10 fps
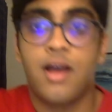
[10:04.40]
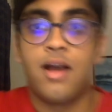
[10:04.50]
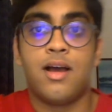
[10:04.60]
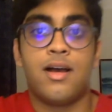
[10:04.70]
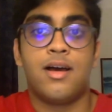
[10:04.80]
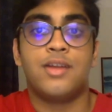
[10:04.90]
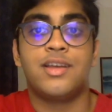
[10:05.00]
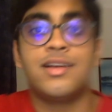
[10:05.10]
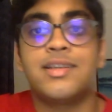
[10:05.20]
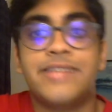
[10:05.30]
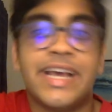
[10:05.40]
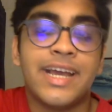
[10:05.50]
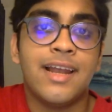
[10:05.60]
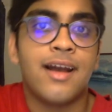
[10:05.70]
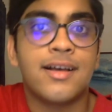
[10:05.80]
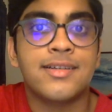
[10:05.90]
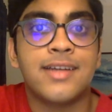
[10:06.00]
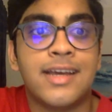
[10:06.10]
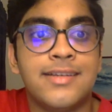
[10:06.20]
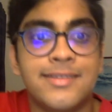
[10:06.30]
The second last
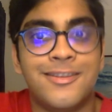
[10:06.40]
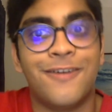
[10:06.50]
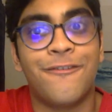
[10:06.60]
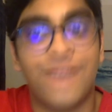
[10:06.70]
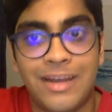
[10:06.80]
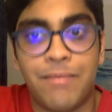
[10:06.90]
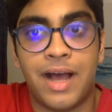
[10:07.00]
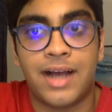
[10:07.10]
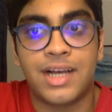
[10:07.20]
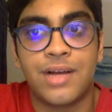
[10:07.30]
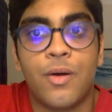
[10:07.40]
is the feedback.